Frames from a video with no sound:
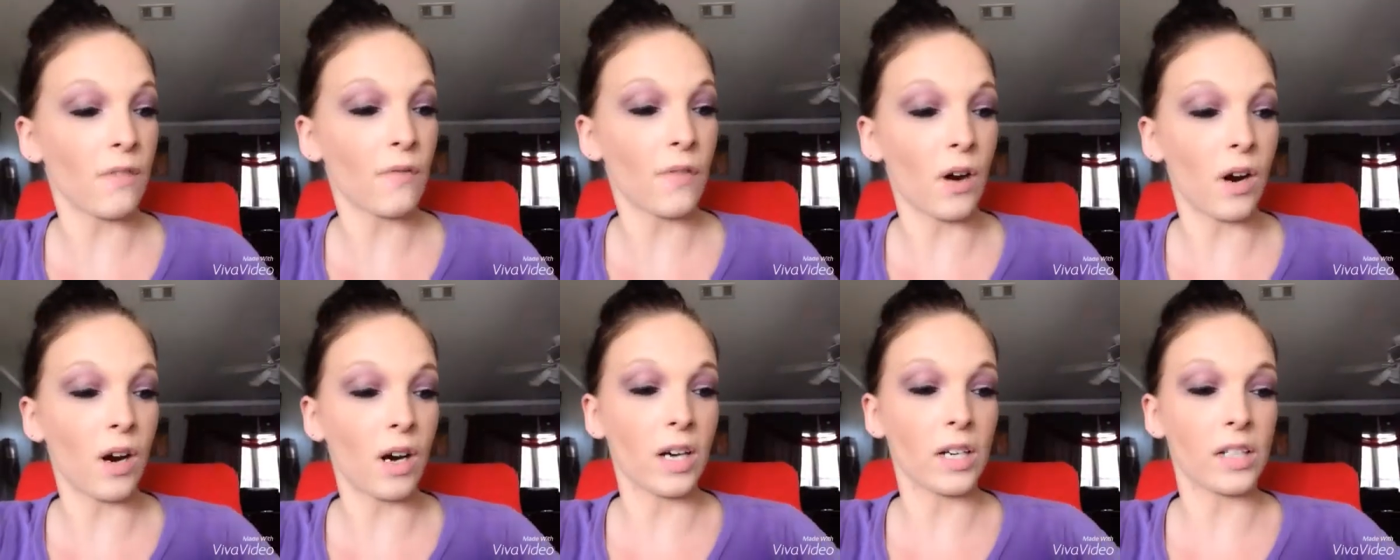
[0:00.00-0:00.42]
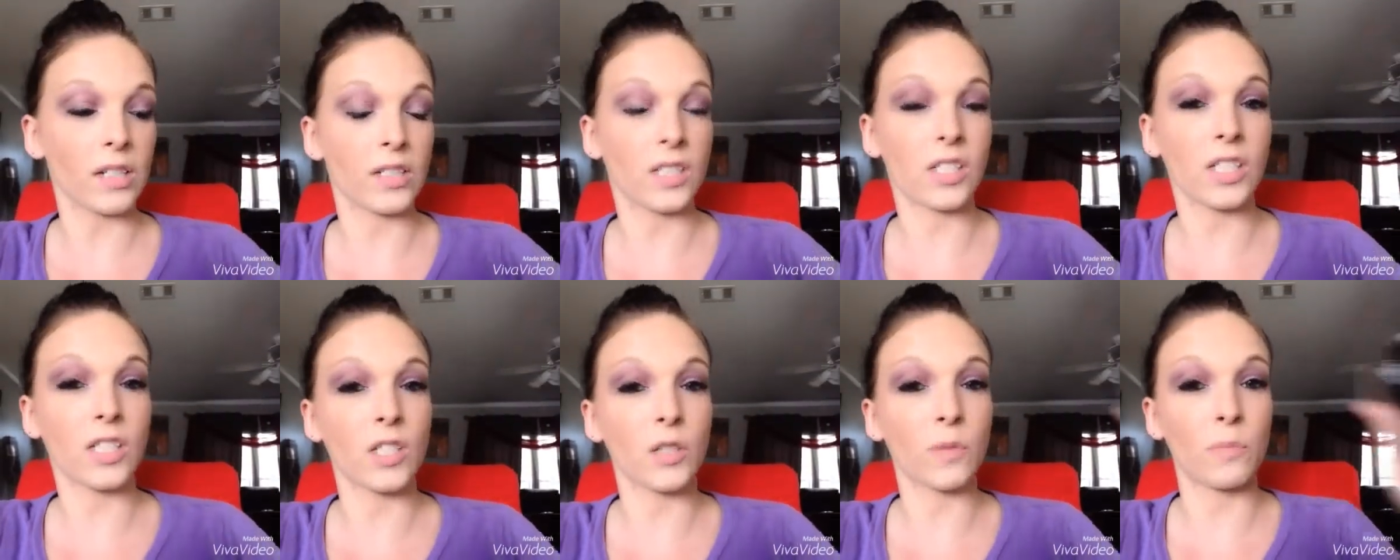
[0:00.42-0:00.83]
of
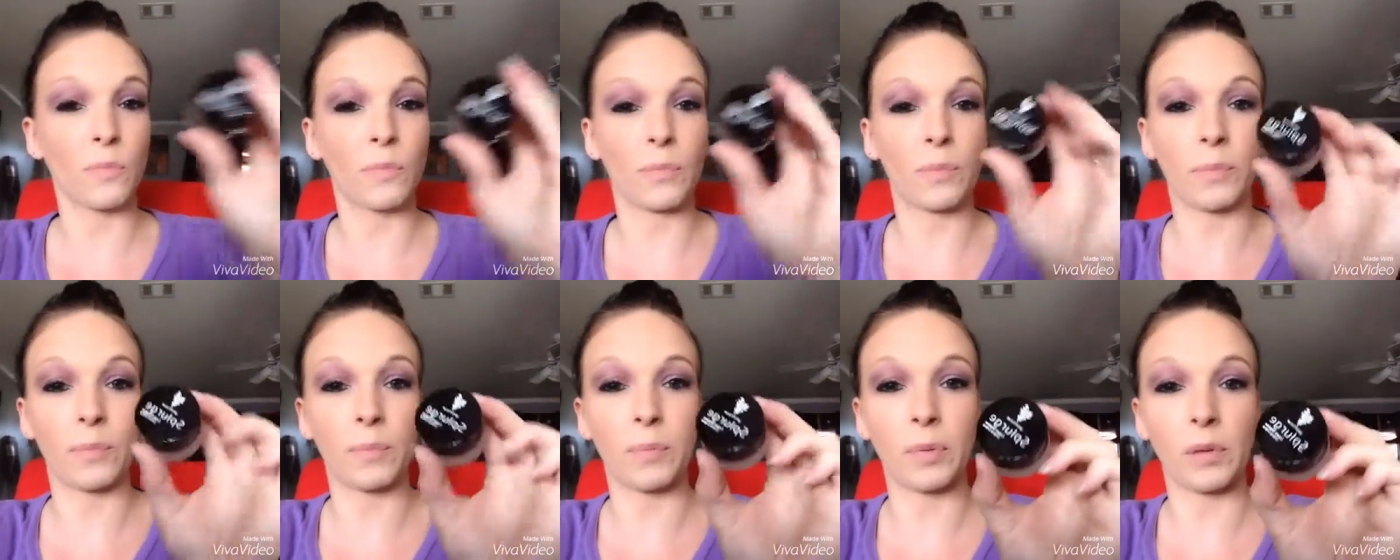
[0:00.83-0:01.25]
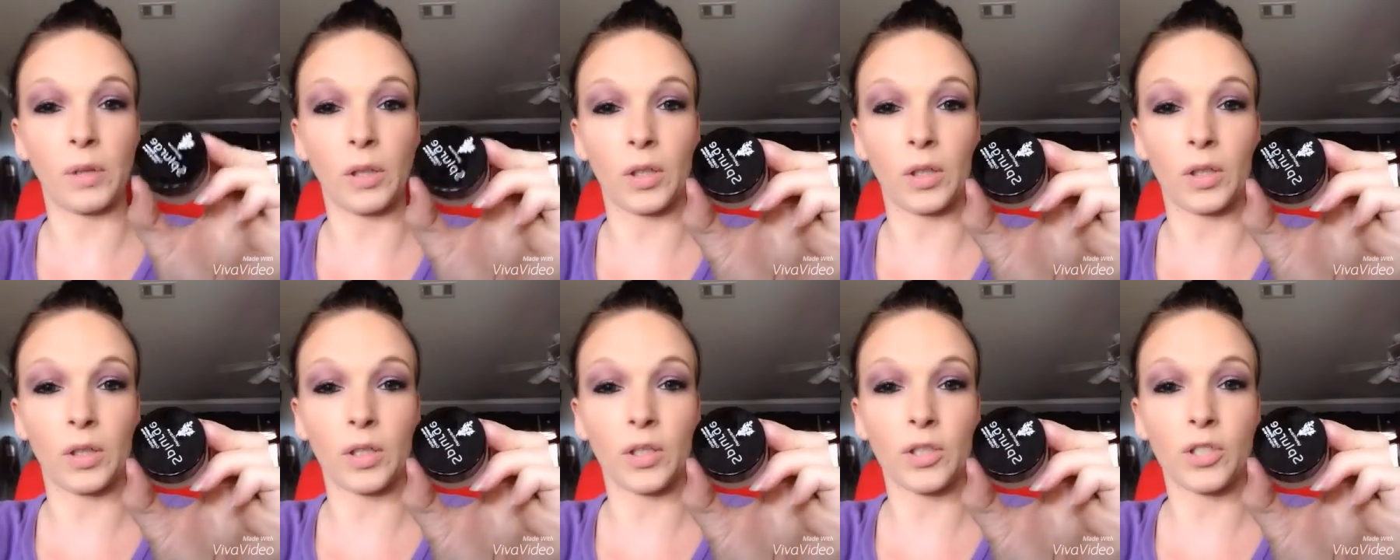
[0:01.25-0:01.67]
our
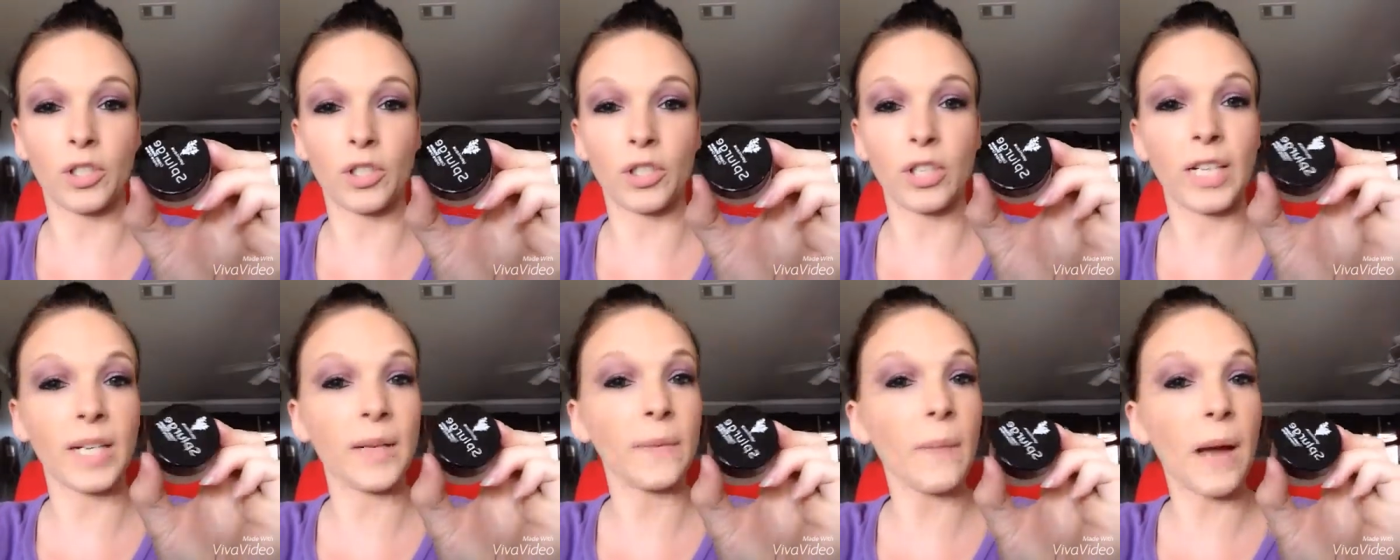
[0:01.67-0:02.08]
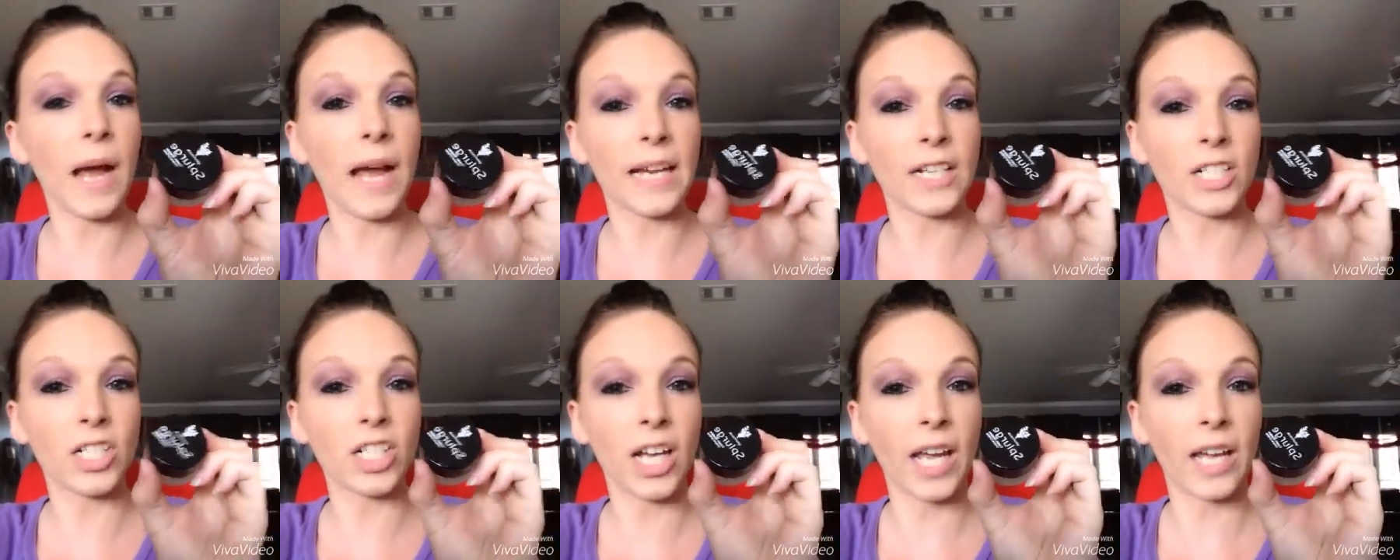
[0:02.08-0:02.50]
Splurge Cream
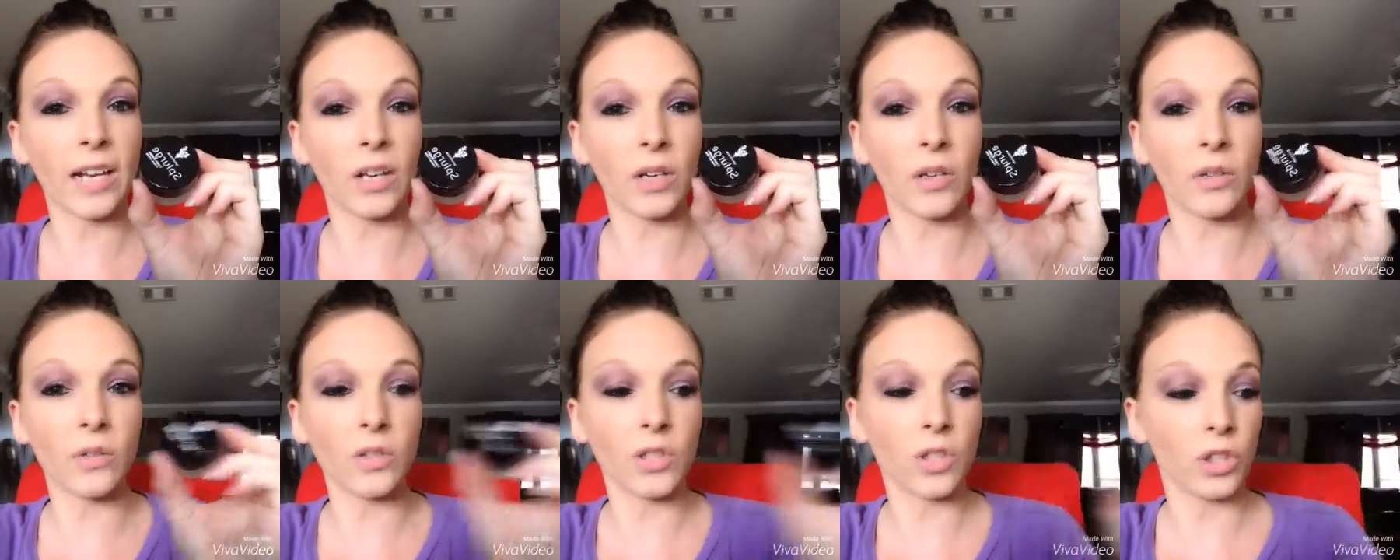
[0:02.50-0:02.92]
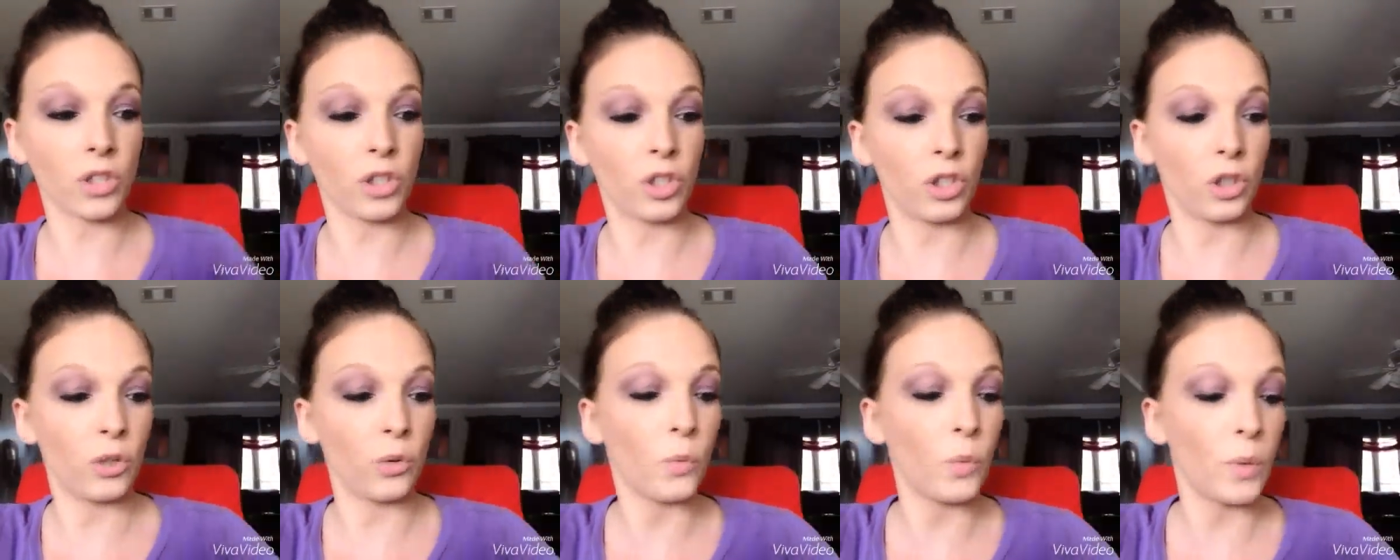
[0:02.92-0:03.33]
Eyeshadows,
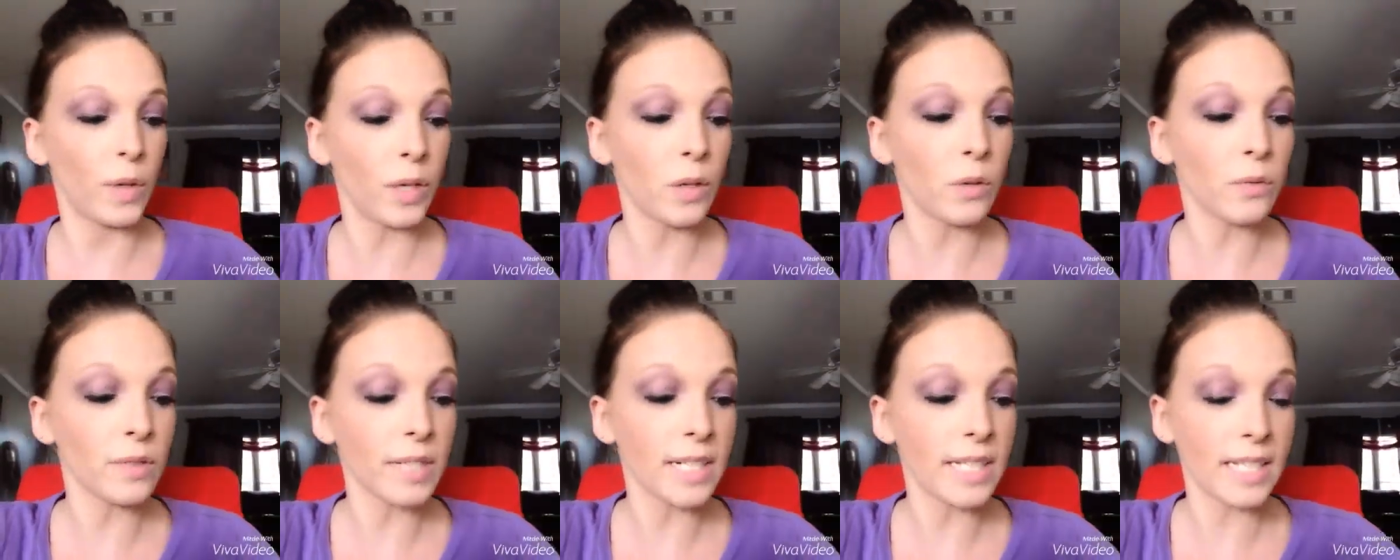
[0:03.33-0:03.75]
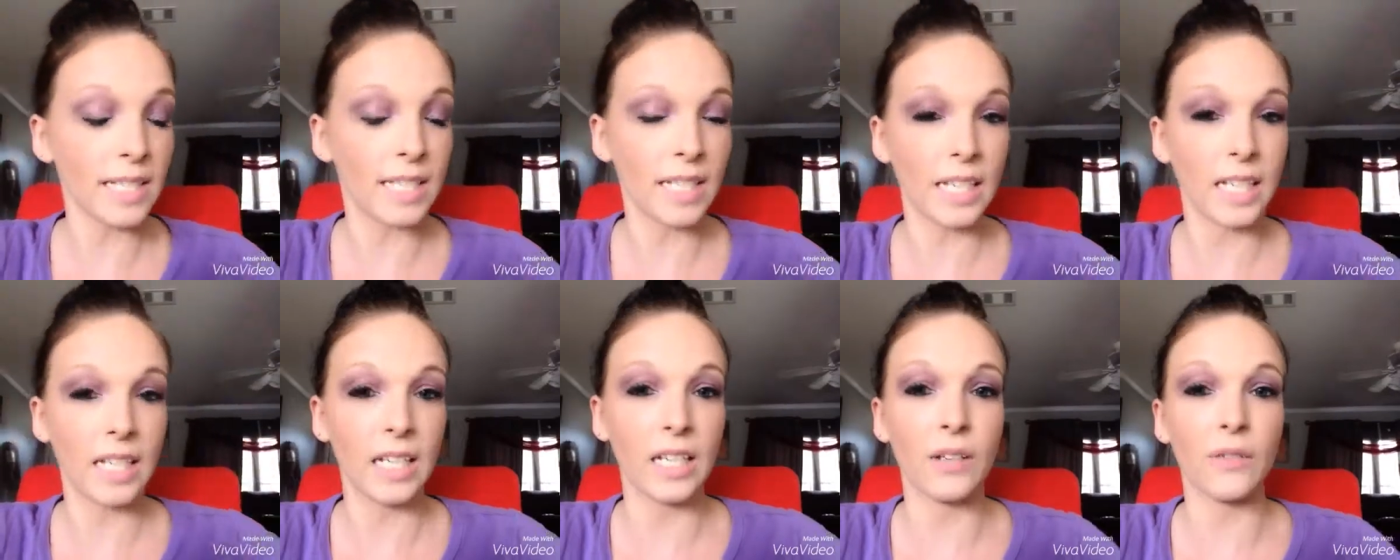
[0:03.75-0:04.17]
you will
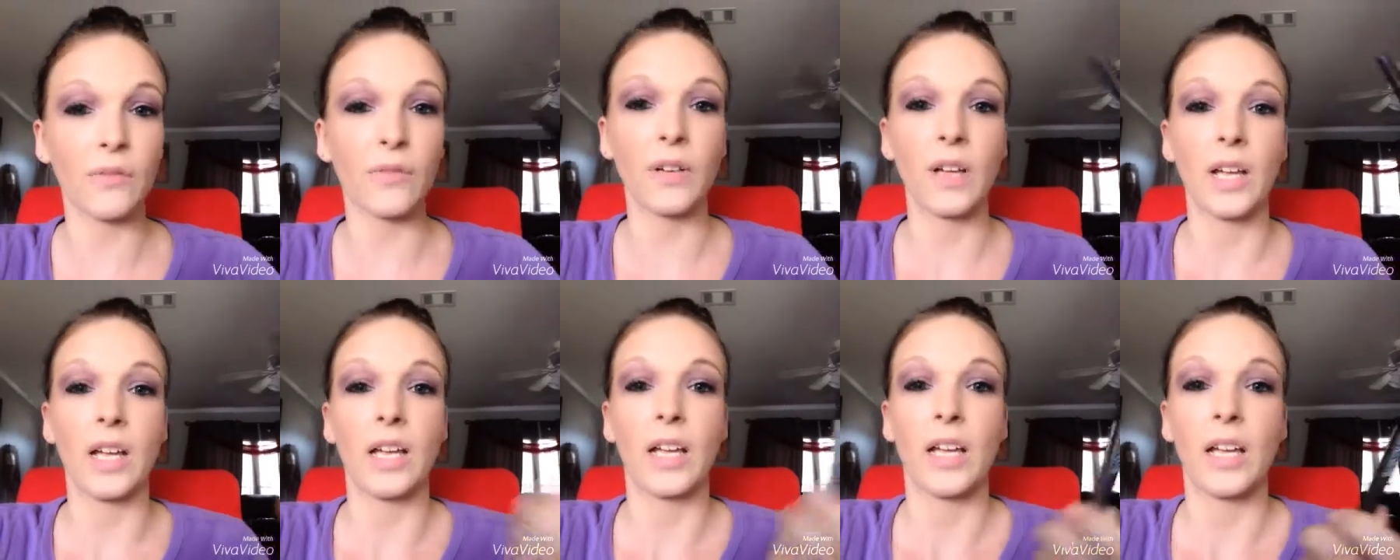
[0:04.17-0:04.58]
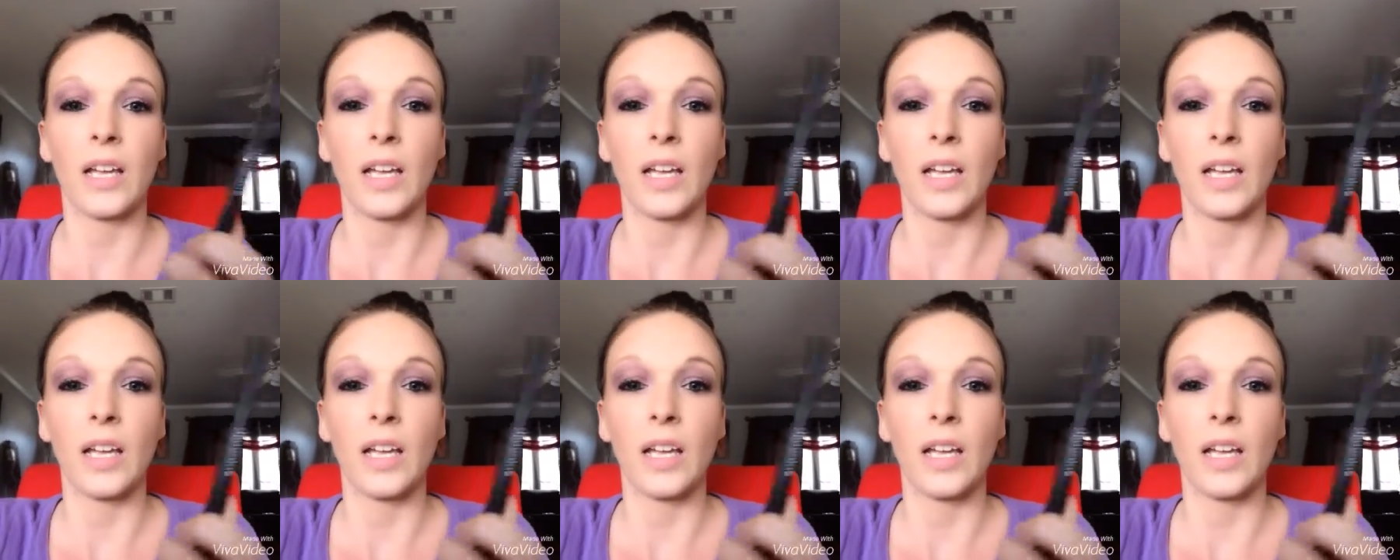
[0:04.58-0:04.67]
receive